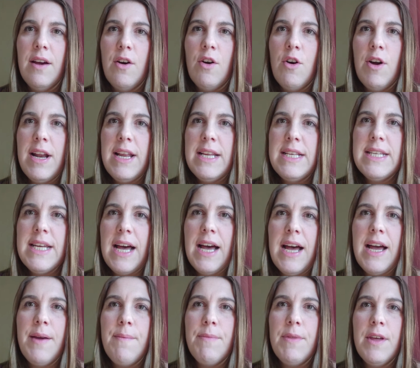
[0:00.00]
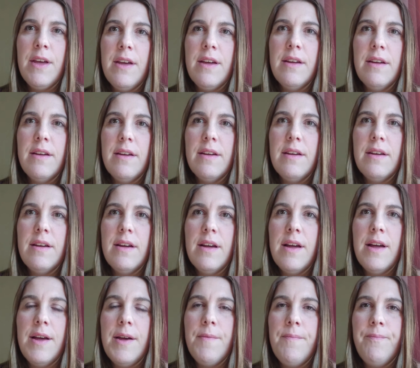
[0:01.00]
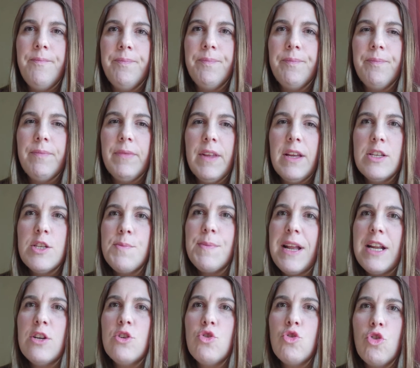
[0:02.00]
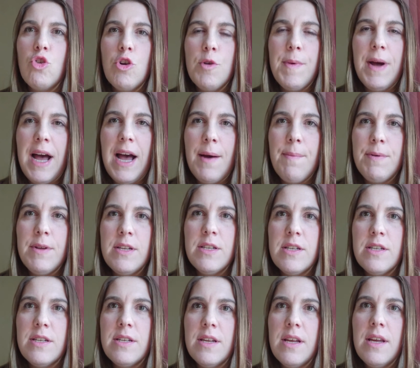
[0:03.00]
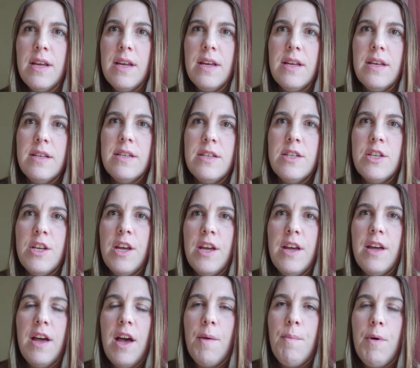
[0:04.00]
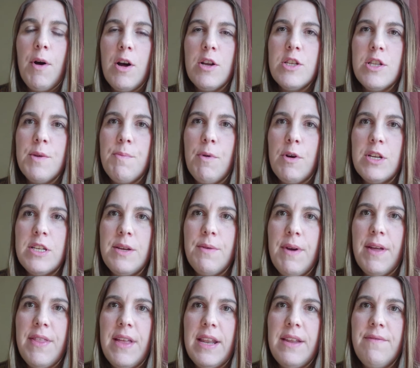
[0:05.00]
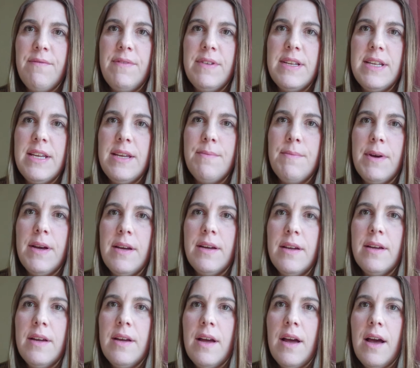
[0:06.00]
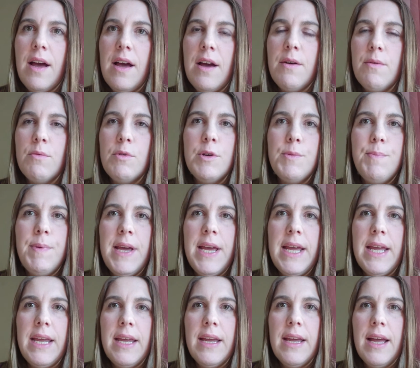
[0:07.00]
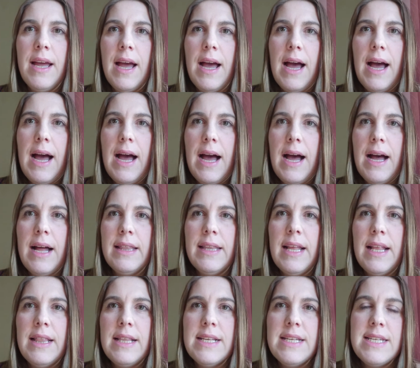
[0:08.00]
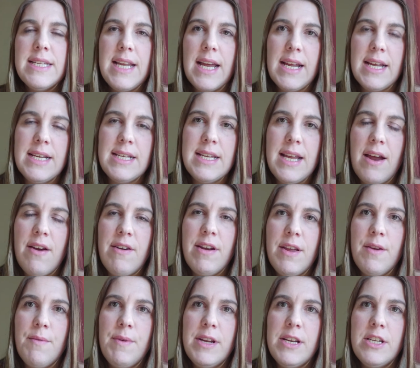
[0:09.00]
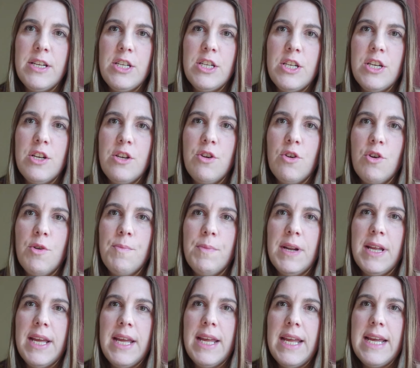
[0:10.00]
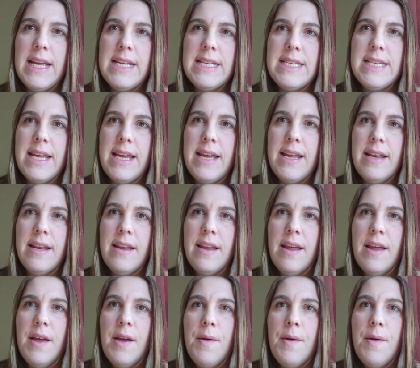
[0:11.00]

or any time that some kind of trauma happens to a part of the body where the lymphedema would be. And then the secondary, which normally is in